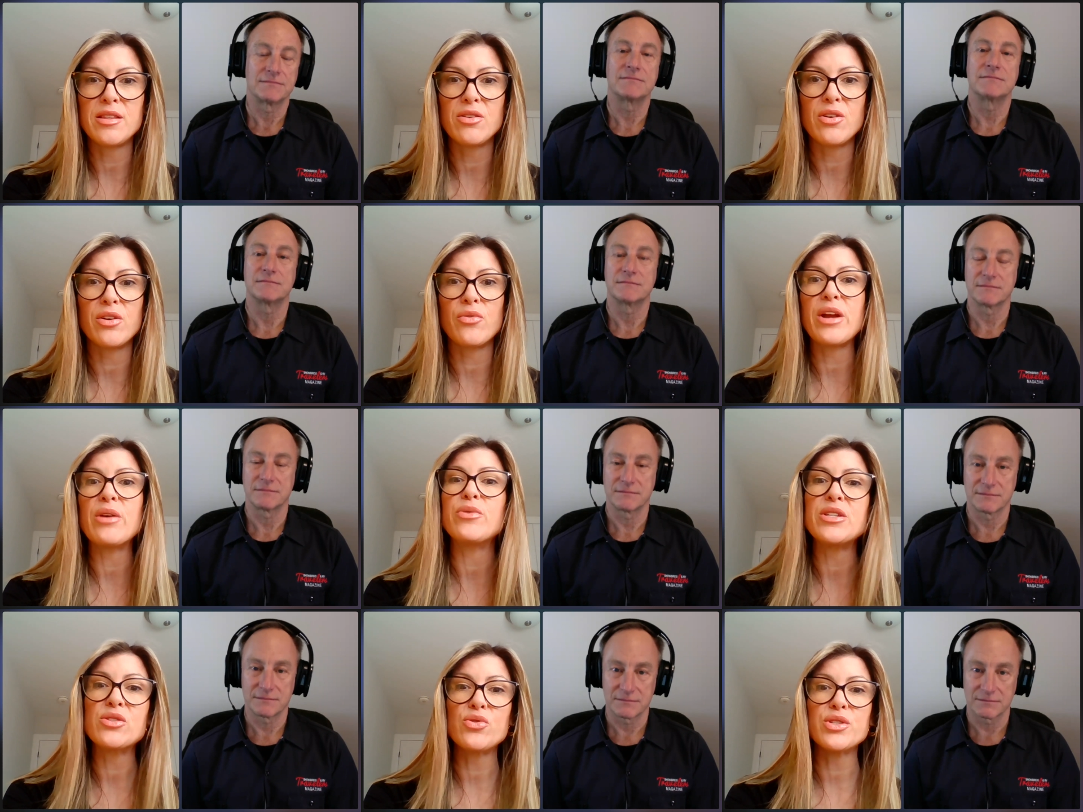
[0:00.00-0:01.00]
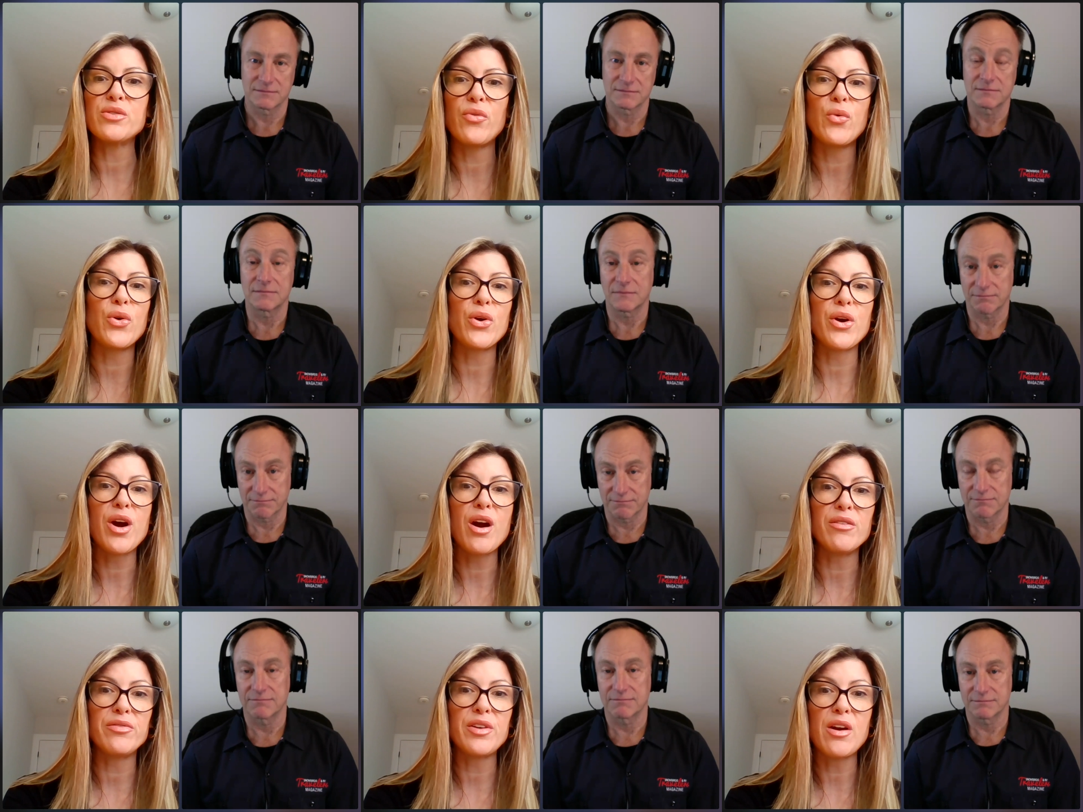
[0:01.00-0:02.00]
Speaker 1: They're a great resource for
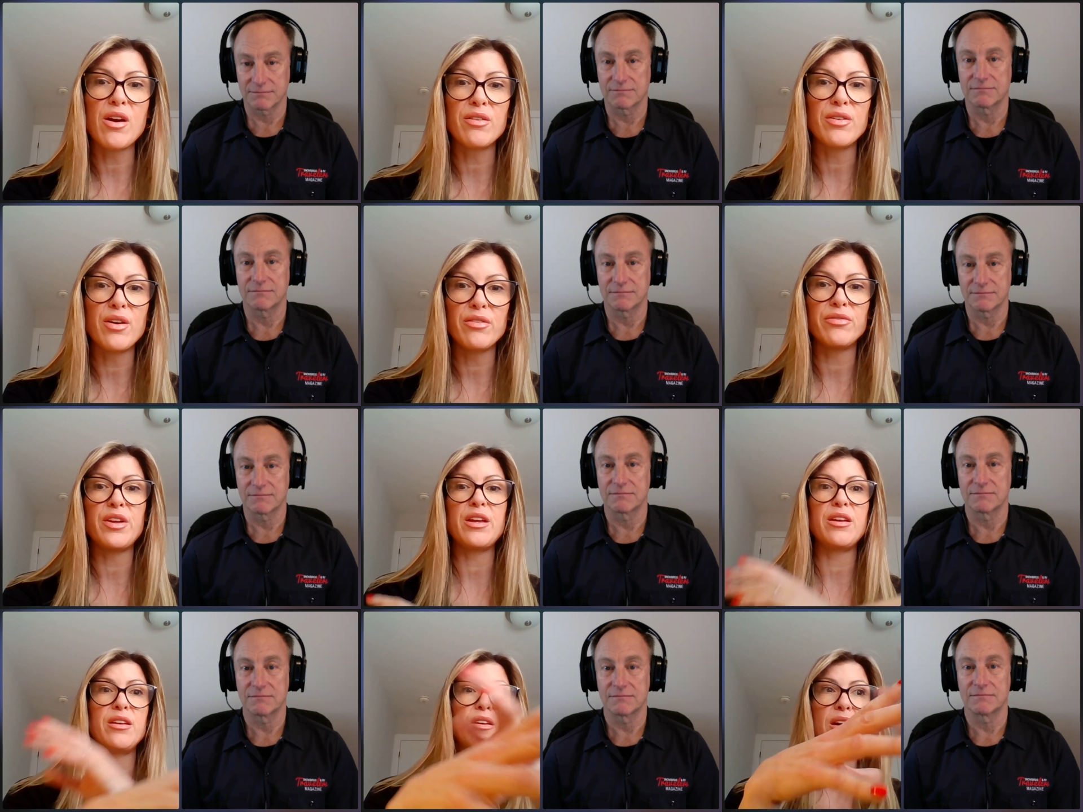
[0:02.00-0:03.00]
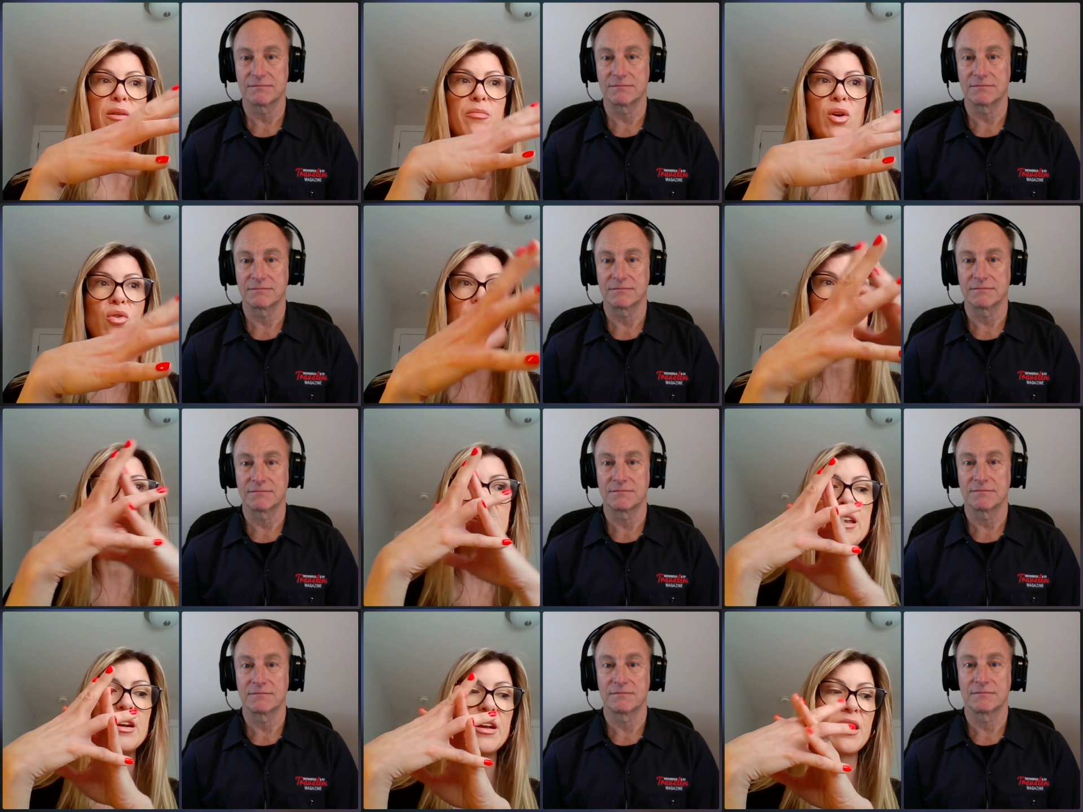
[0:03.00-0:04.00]
RV, RVing um, across
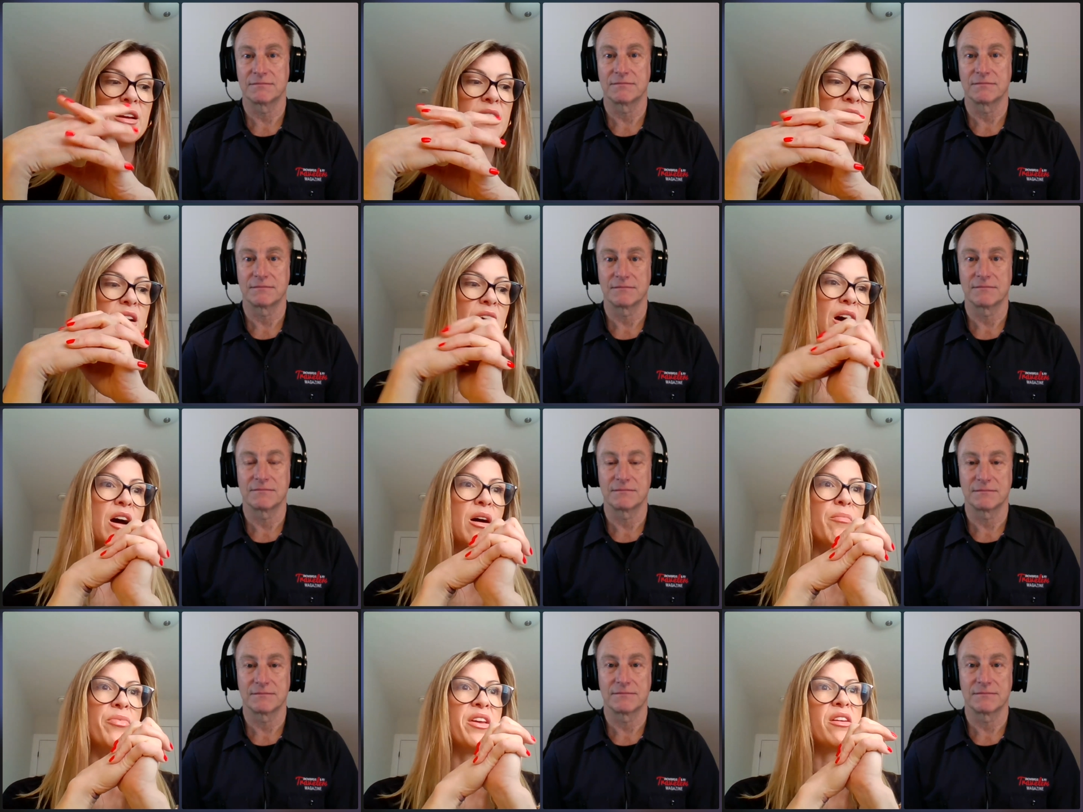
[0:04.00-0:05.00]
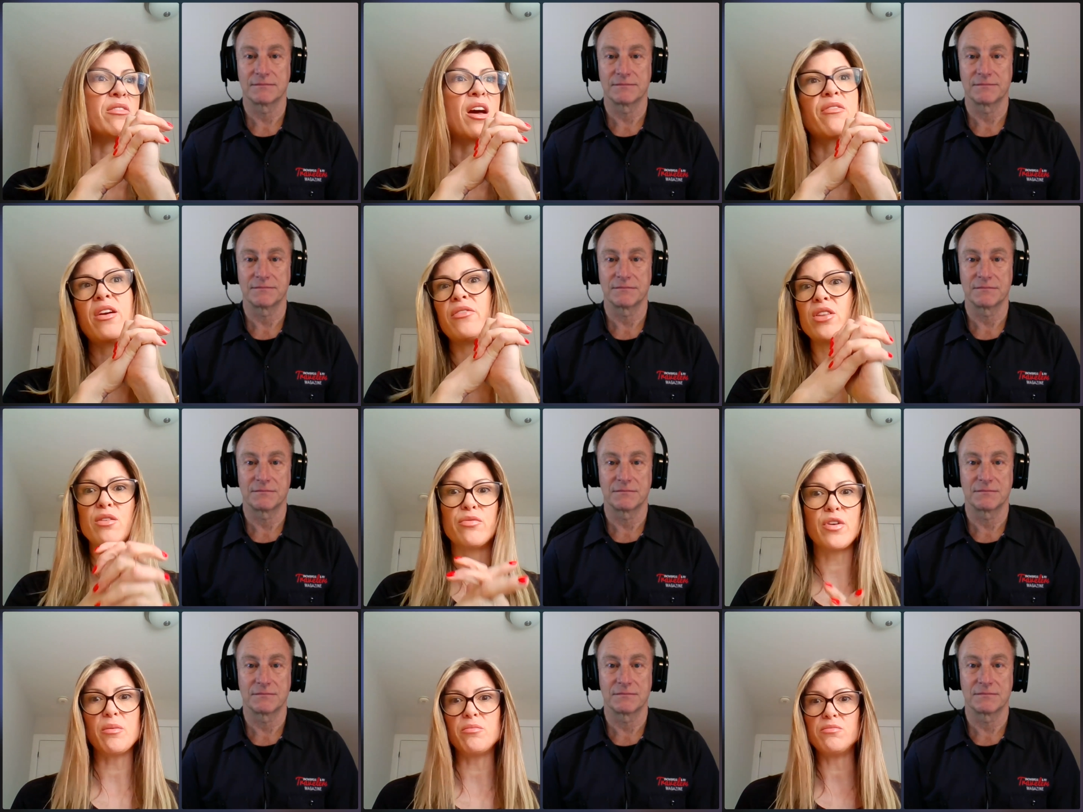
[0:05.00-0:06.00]
Canada um, they have everything
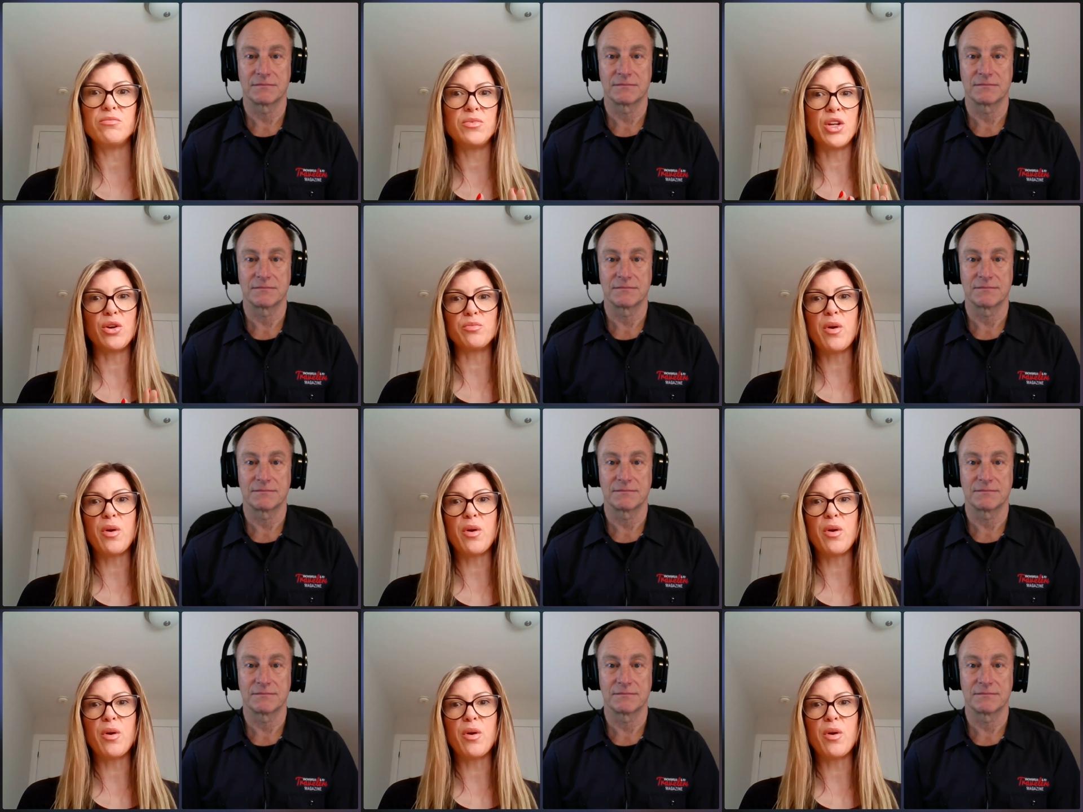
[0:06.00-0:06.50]
from you